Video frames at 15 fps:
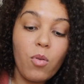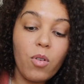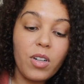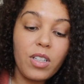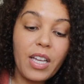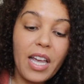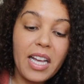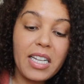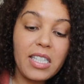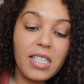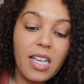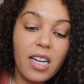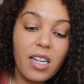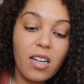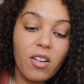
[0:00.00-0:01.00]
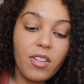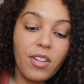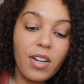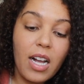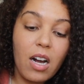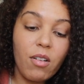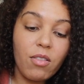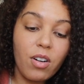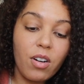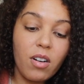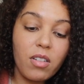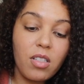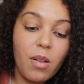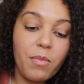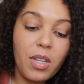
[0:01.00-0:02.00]
or like set it on your counter
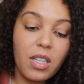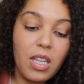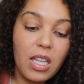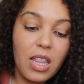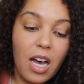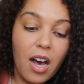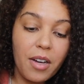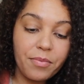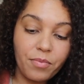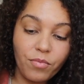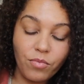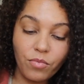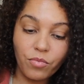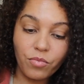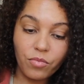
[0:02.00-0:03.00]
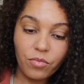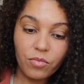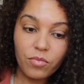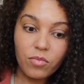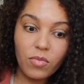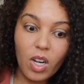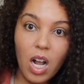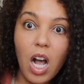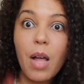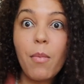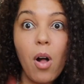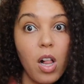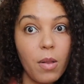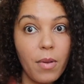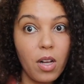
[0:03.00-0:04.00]
or something like that. I'm
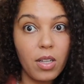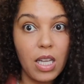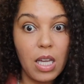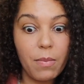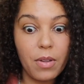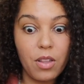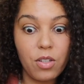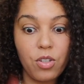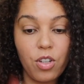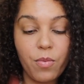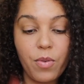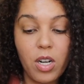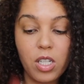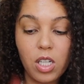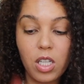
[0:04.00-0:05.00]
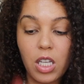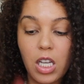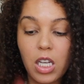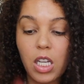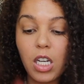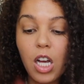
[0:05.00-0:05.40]
all about keeping the toothbrush clean, you